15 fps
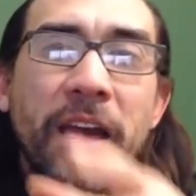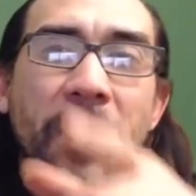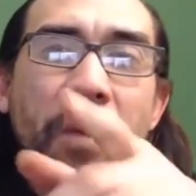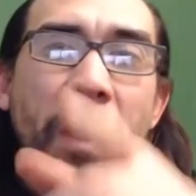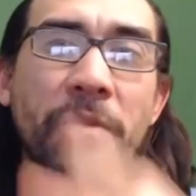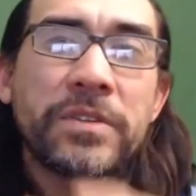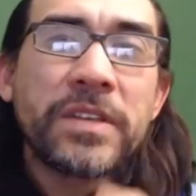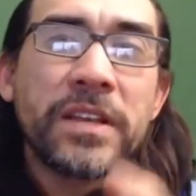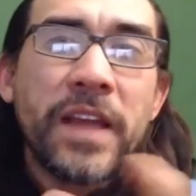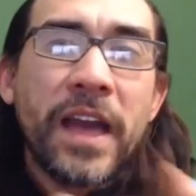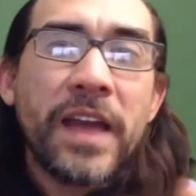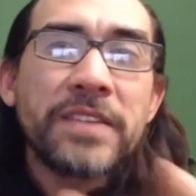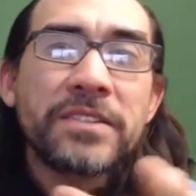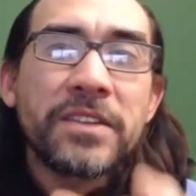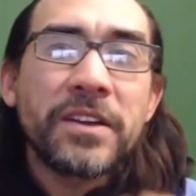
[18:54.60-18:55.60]
I was going to
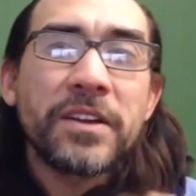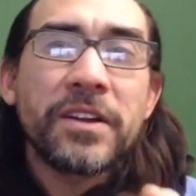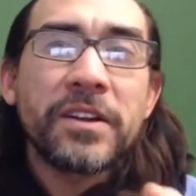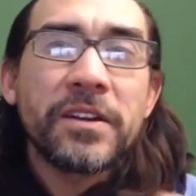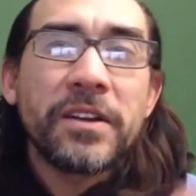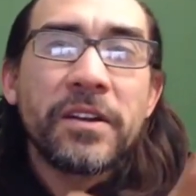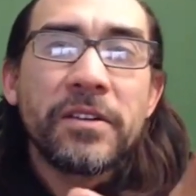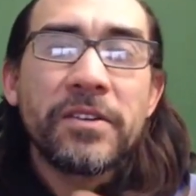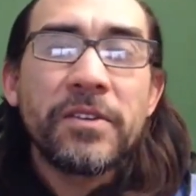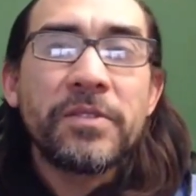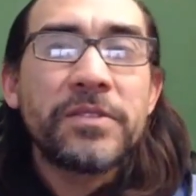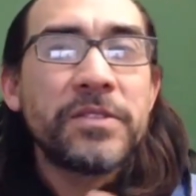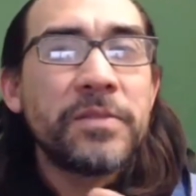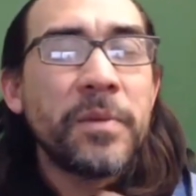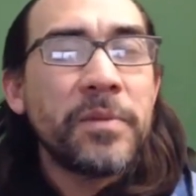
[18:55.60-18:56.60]
ask her, do
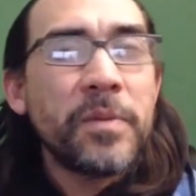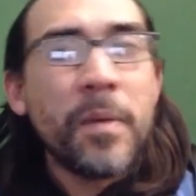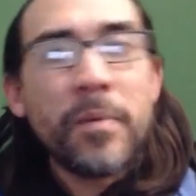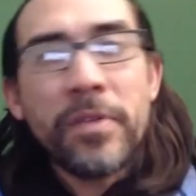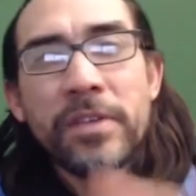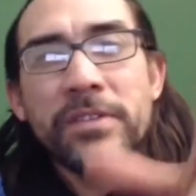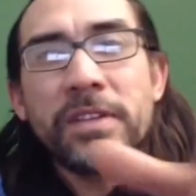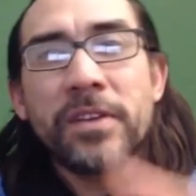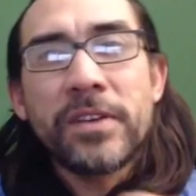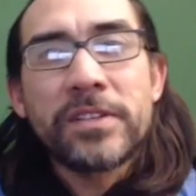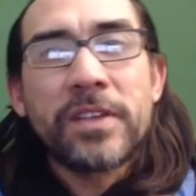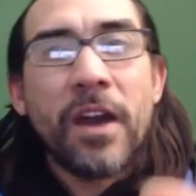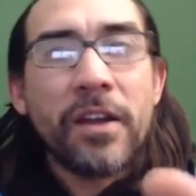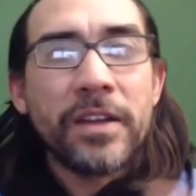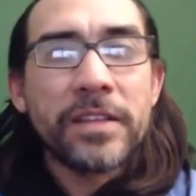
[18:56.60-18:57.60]
you remember the
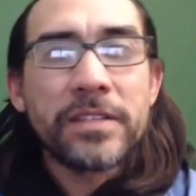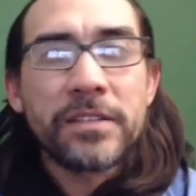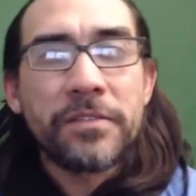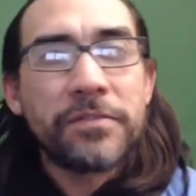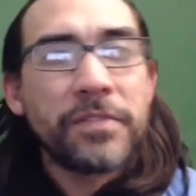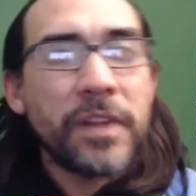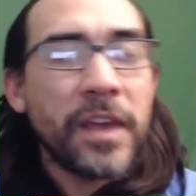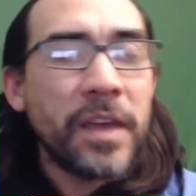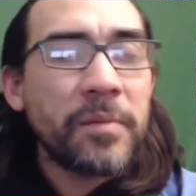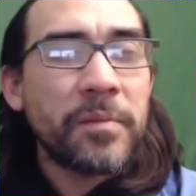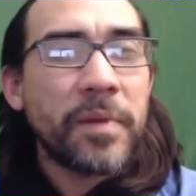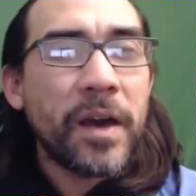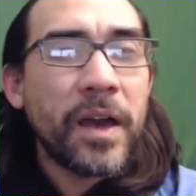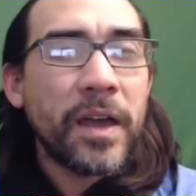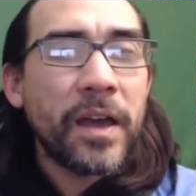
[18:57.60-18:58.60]
series Guardians of the
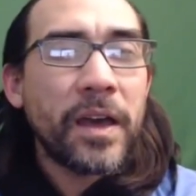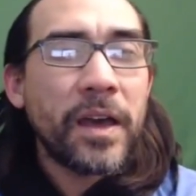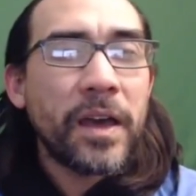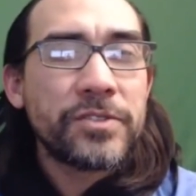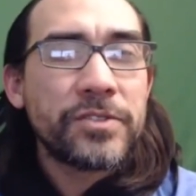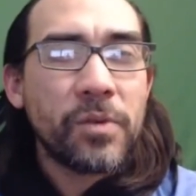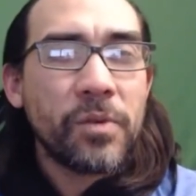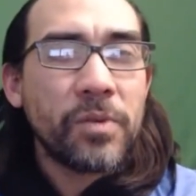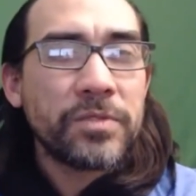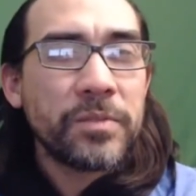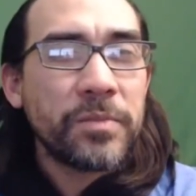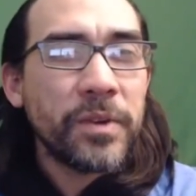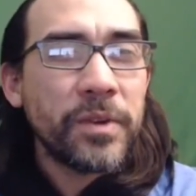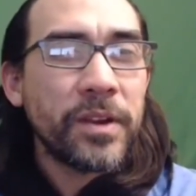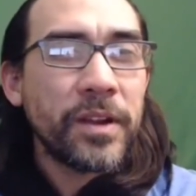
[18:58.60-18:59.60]
Flame by Joel
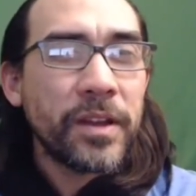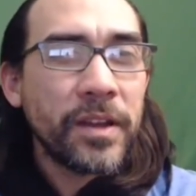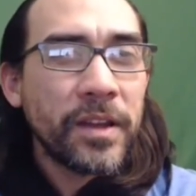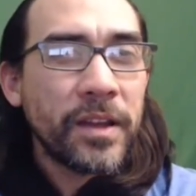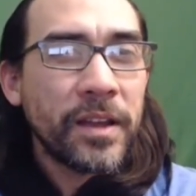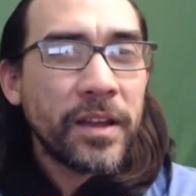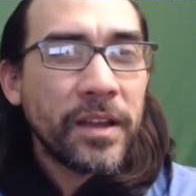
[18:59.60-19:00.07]
Rosenberg?